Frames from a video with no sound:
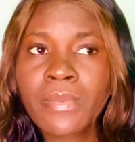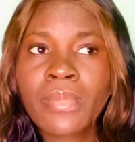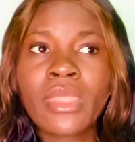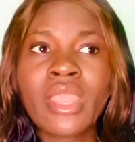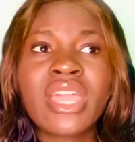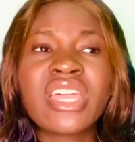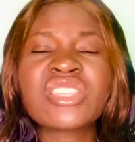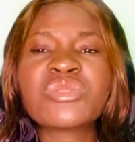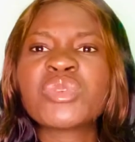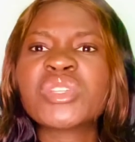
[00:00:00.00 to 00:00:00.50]

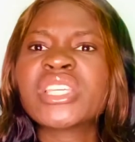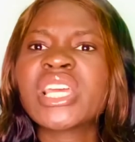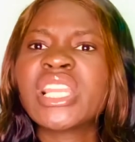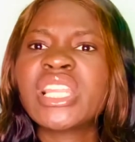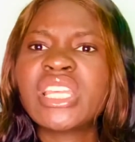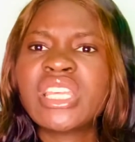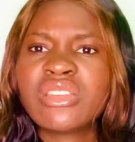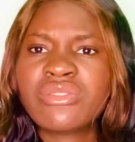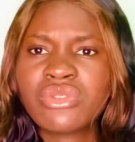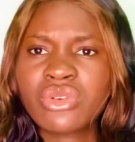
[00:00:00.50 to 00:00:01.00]

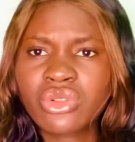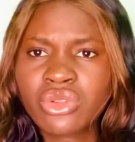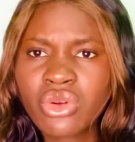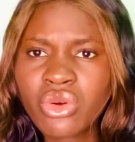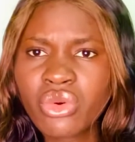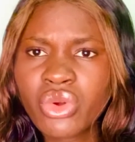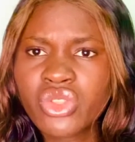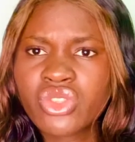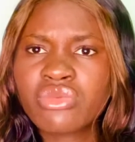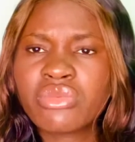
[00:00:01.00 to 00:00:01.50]
especially if you're not
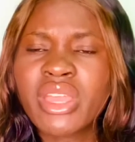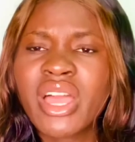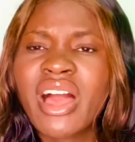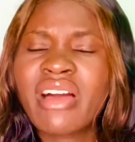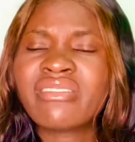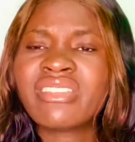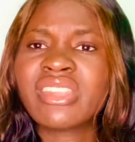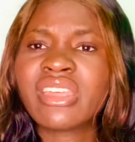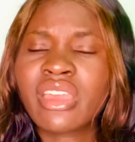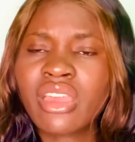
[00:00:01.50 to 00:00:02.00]
going to be
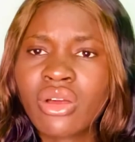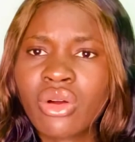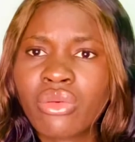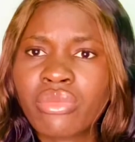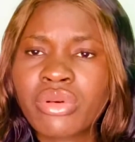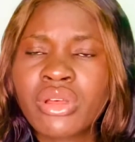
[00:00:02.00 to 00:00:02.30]
having help.